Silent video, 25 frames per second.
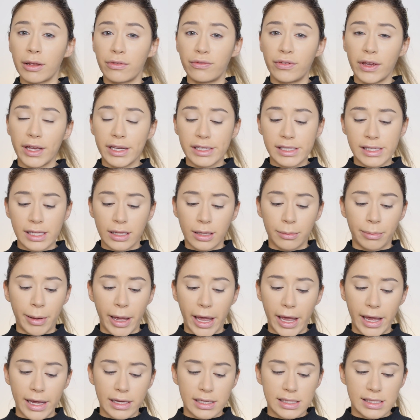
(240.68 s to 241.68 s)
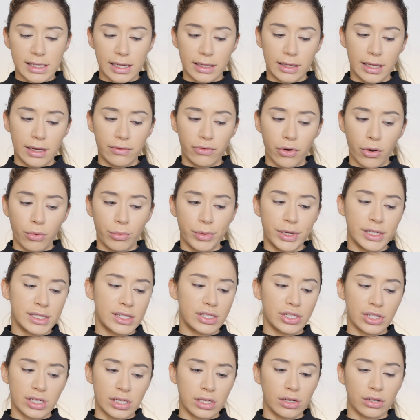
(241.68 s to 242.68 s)
my face in the past, and they've always
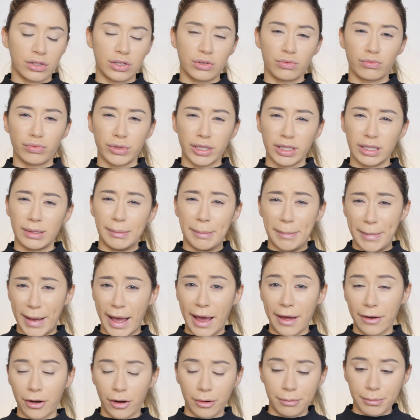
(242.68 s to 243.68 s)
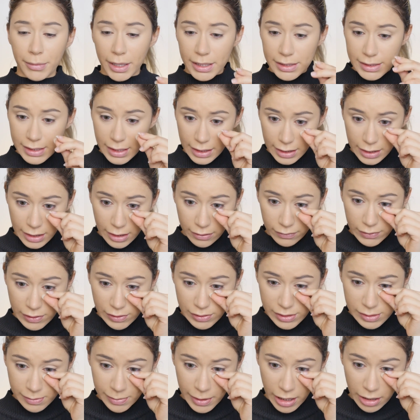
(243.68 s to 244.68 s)
just looked really bad on my skin. I've
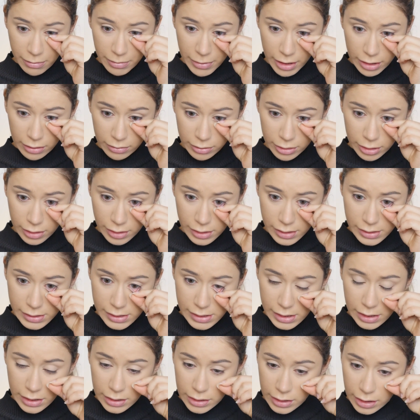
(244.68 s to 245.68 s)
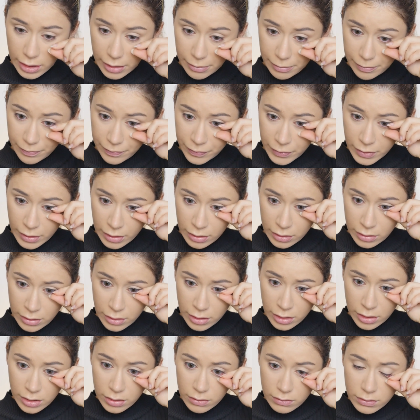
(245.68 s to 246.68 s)
used Bare Minerals and
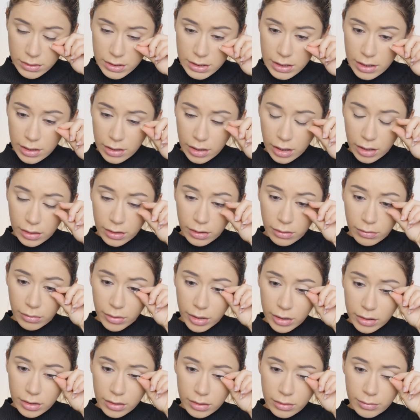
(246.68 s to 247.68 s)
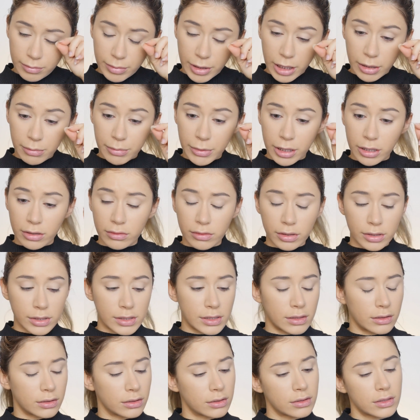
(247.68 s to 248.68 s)
what's that other one? Bare
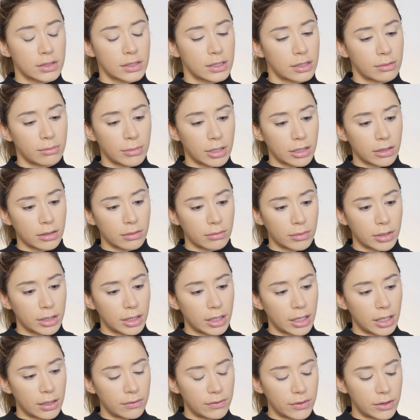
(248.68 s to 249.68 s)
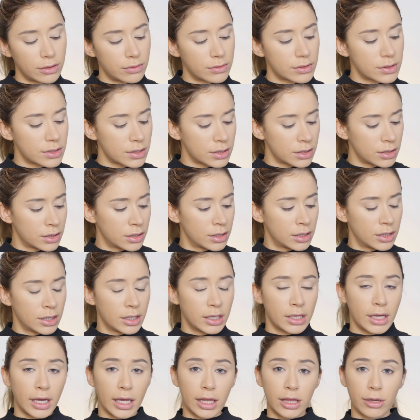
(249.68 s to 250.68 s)
Minerals and there's some other one that I've used.
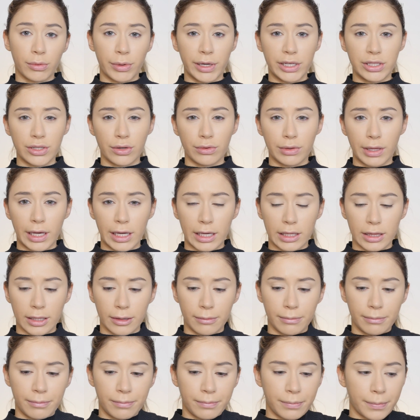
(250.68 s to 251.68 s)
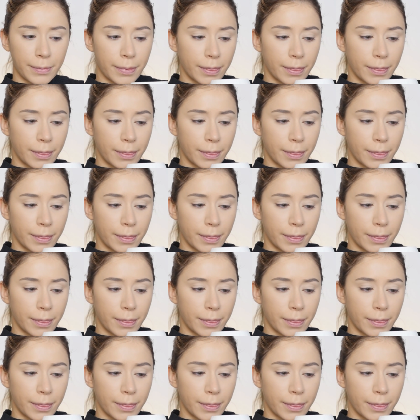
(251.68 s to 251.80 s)
Either way, don't like them.